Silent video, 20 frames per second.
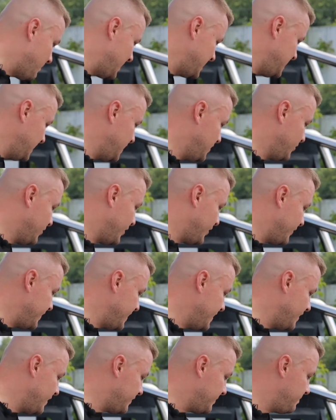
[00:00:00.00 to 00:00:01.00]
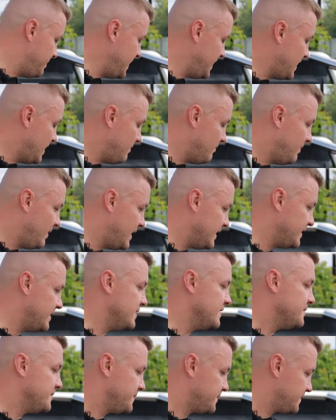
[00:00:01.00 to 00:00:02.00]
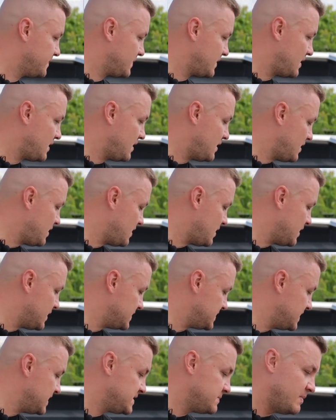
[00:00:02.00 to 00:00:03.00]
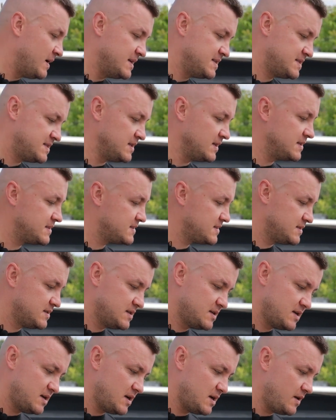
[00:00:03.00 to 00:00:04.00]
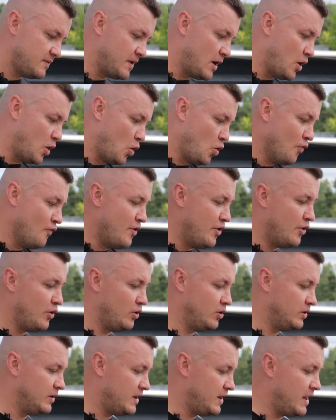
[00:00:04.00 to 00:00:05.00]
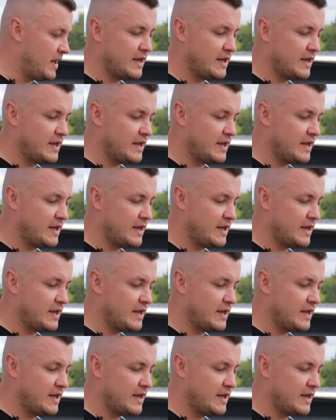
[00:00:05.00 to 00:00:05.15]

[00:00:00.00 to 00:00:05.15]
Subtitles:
particular rear pickup body 6x6, the overall